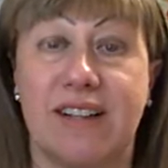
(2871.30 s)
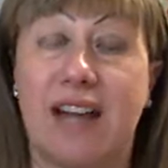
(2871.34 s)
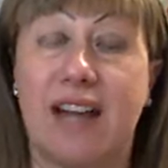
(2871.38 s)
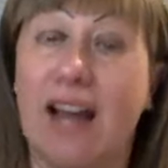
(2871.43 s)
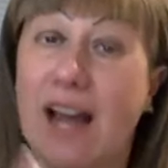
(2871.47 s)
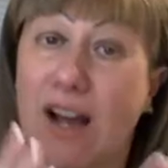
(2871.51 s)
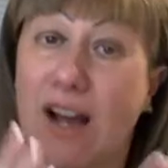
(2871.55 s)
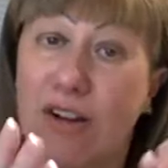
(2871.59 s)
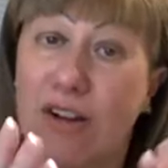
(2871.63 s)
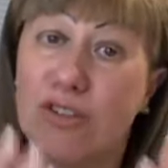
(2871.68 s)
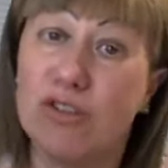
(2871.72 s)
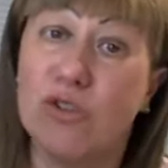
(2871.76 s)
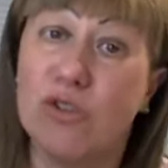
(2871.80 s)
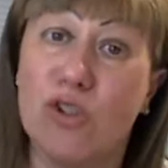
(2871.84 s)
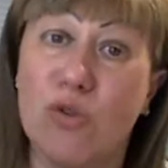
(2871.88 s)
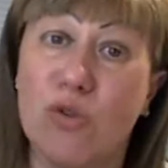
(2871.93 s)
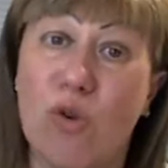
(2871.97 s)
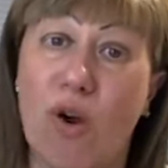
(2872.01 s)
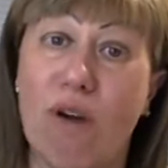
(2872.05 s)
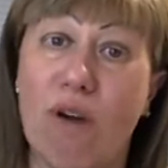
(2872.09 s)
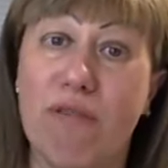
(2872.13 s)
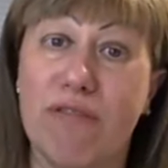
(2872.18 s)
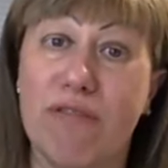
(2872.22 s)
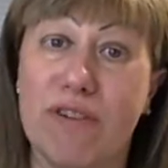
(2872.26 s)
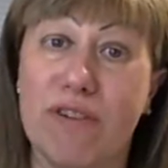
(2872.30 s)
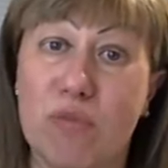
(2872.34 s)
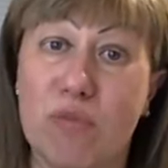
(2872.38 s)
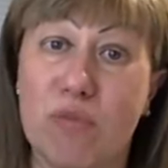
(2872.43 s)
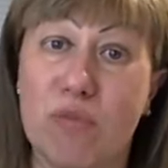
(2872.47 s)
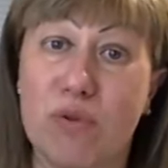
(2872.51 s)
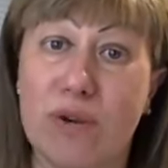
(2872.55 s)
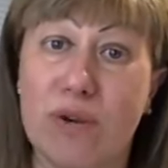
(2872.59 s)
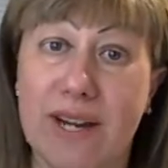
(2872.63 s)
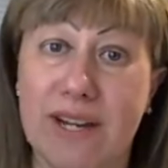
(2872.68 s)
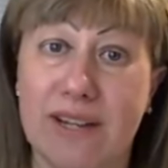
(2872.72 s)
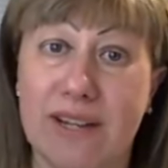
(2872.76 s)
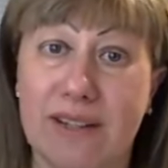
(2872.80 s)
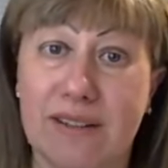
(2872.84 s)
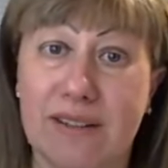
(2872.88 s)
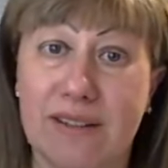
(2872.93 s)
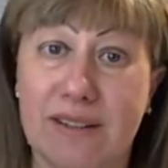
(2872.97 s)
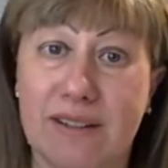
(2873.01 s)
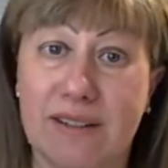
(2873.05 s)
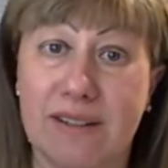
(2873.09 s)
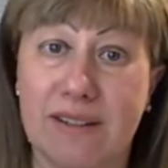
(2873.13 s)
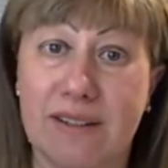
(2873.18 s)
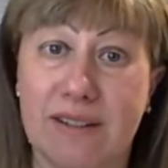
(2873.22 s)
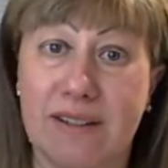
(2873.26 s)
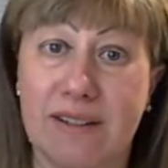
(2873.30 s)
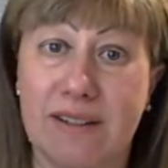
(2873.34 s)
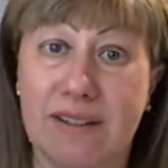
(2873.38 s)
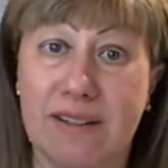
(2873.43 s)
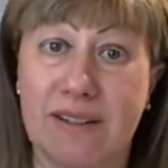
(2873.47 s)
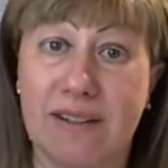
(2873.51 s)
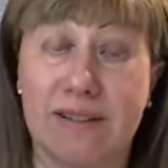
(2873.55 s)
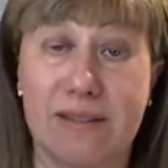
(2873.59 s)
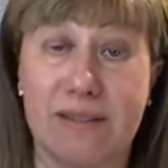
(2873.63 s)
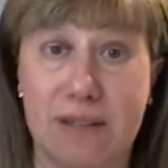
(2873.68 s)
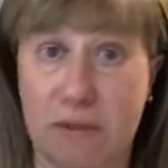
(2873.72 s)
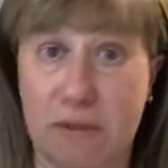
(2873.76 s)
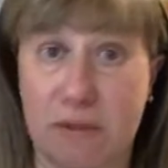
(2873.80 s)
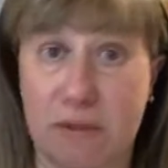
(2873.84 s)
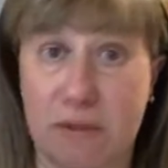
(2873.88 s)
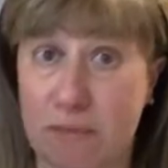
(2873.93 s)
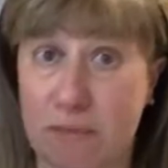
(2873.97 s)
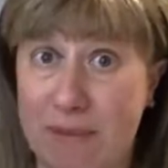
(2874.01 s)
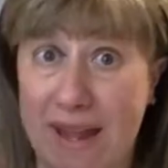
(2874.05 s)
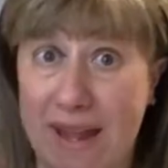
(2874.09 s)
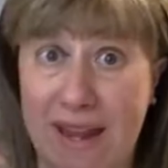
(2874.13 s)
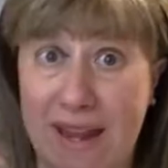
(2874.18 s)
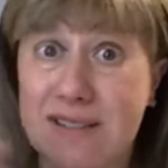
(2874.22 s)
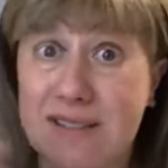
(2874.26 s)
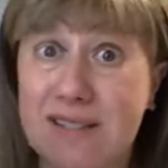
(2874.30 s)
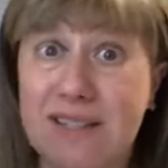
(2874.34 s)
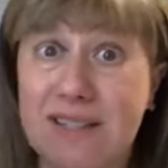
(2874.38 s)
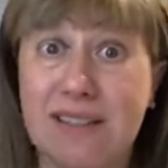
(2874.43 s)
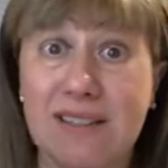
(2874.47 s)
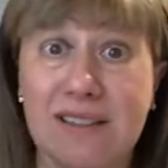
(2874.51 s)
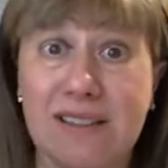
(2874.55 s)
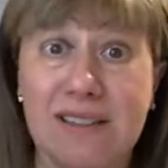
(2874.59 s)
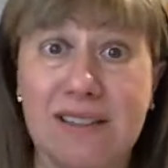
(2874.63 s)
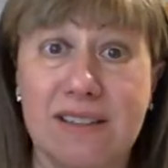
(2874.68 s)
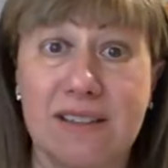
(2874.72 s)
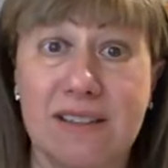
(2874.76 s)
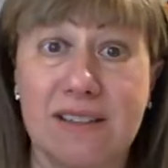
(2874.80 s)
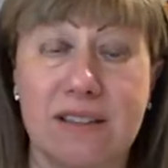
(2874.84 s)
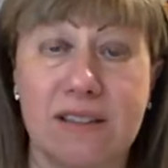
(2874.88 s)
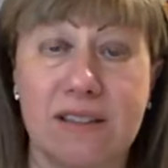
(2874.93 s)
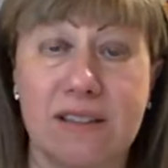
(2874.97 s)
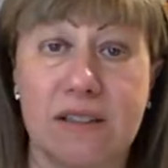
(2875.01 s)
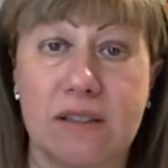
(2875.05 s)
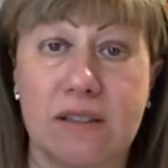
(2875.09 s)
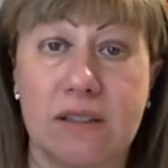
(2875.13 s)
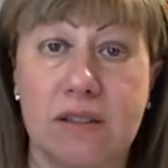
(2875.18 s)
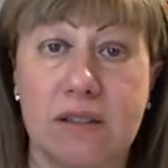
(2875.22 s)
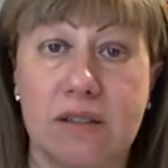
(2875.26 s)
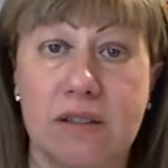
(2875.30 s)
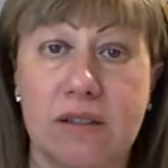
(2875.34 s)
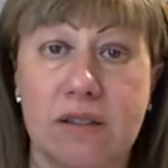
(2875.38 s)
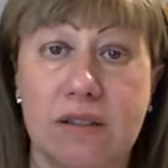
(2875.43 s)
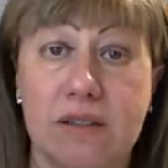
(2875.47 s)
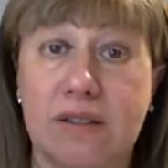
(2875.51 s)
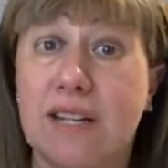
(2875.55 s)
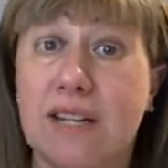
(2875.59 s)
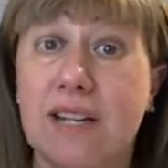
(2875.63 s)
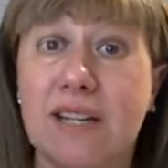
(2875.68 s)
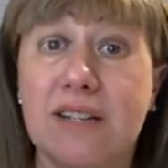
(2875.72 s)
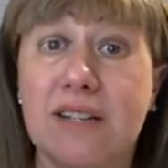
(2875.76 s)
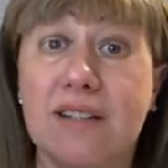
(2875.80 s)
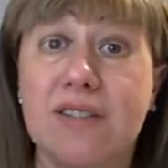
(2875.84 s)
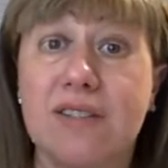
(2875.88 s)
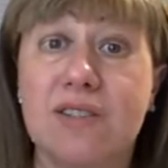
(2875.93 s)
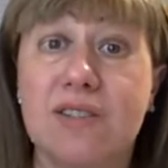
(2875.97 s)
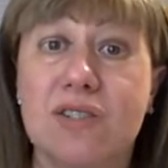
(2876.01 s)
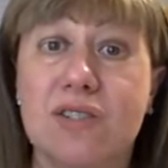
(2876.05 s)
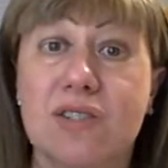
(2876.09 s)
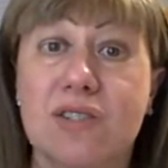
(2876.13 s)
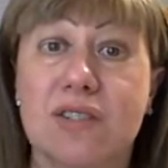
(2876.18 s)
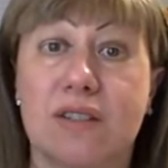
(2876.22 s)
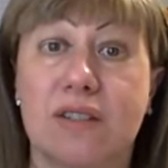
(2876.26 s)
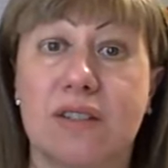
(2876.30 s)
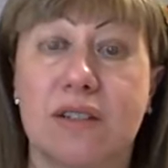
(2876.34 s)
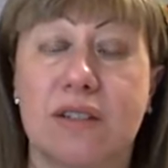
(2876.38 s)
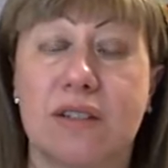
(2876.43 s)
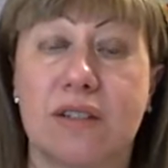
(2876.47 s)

How do you often pray? Demanding things?